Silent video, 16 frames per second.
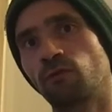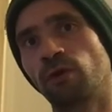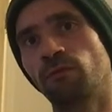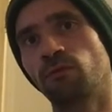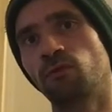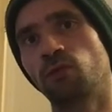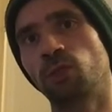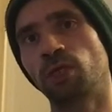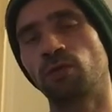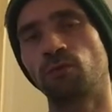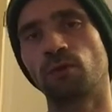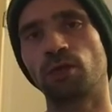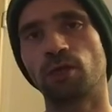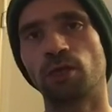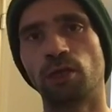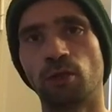we're able to
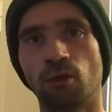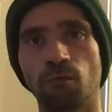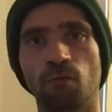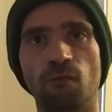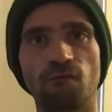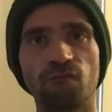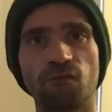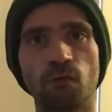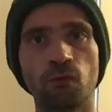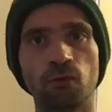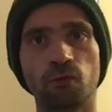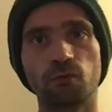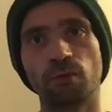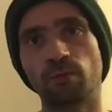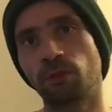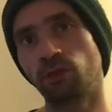generate a lot more
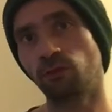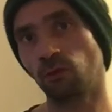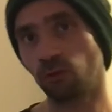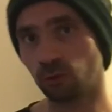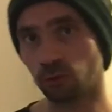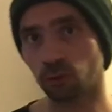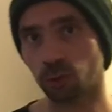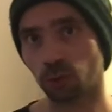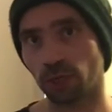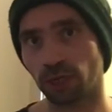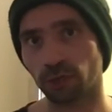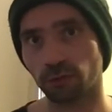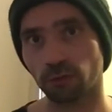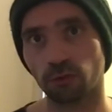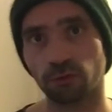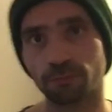force when we do
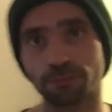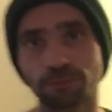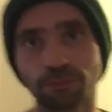contract.